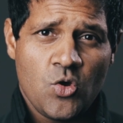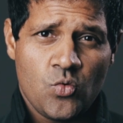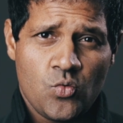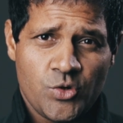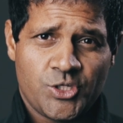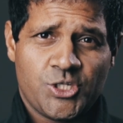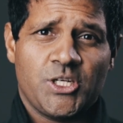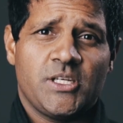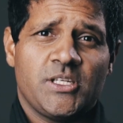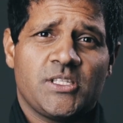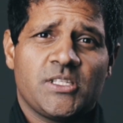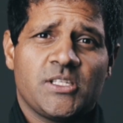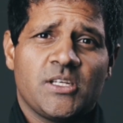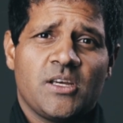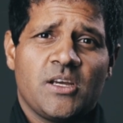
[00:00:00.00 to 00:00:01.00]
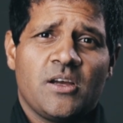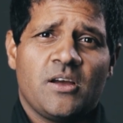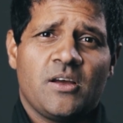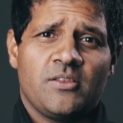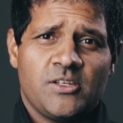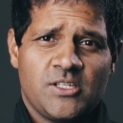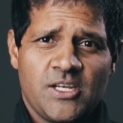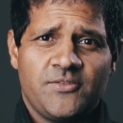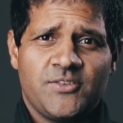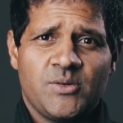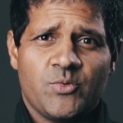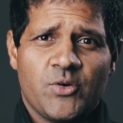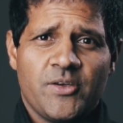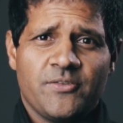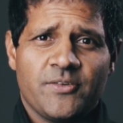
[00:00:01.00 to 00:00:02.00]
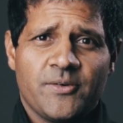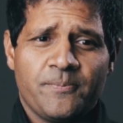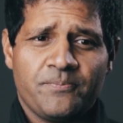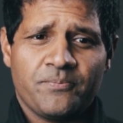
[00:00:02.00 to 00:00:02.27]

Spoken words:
which is the safety brief.